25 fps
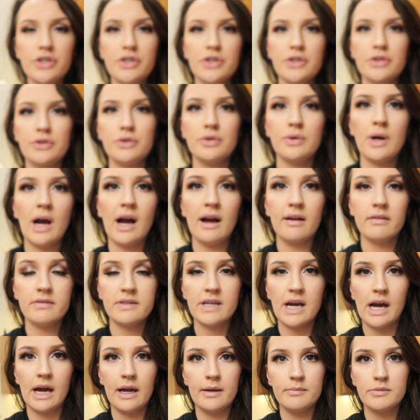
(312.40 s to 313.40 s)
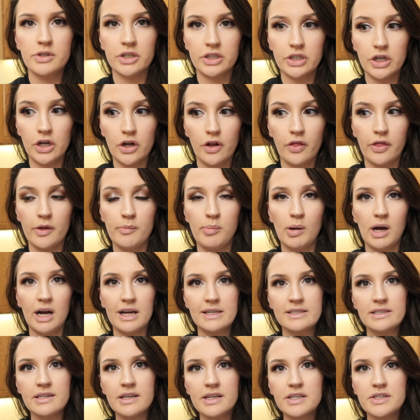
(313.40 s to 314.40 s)
to have time to cook the
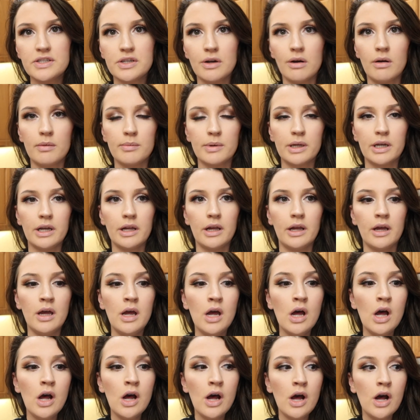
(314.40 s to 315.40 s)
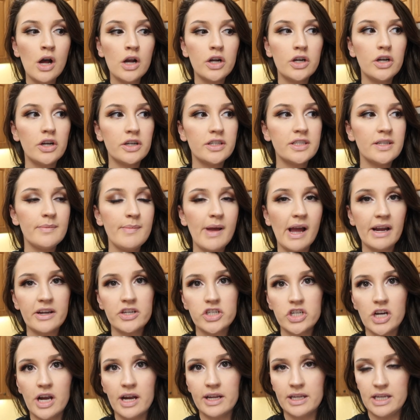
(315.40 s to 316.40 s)
pasta. So I'm gonna cook some
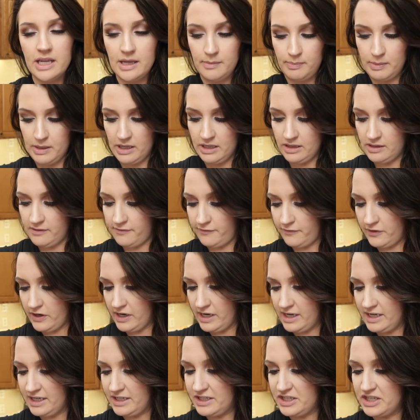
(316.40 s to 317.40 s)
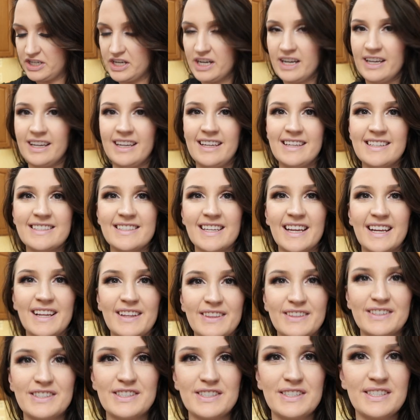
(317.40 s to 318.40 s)
extra and keep it in the fridge. He's
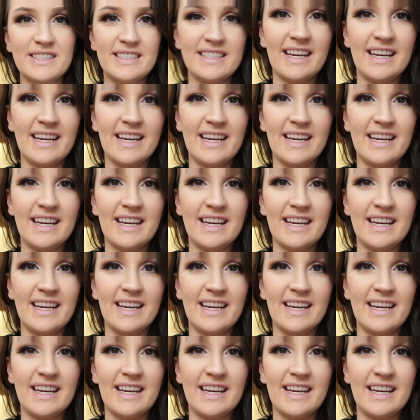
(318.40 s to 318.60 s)
like just